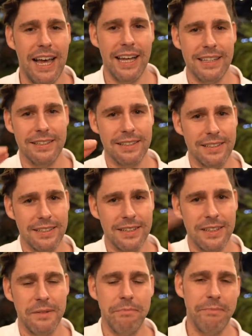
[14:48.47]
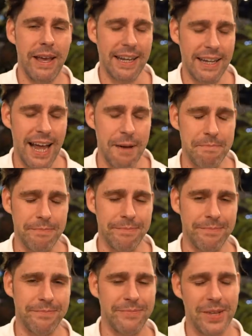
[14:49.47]
and make it happen.
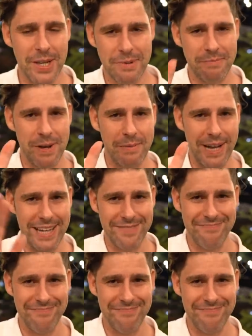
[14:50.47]
Bye-bye.